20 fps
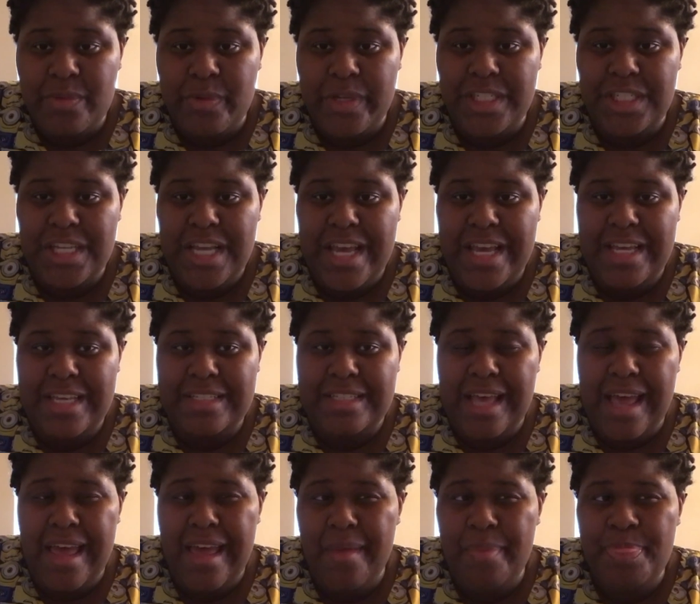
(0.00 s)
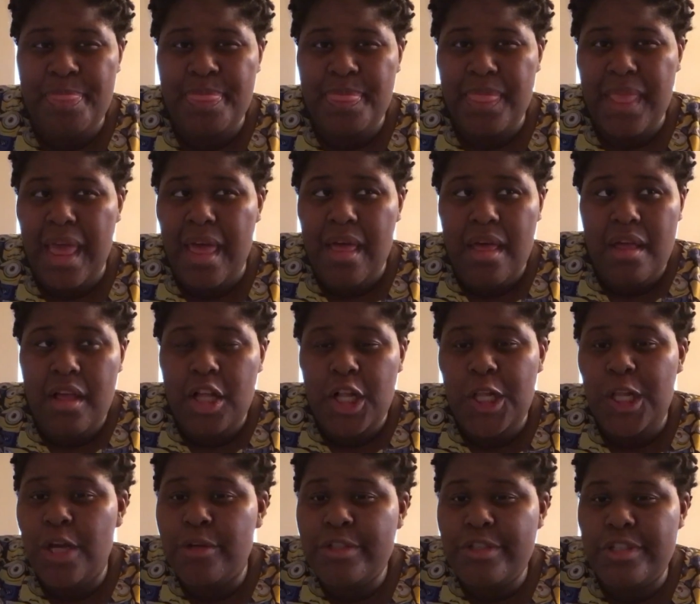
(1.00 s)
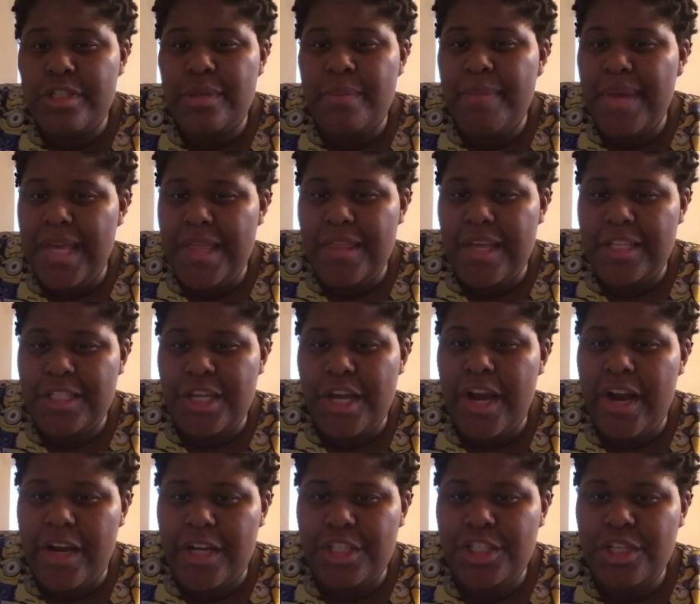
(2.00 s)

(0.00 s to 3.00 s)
which is closer to me than to her.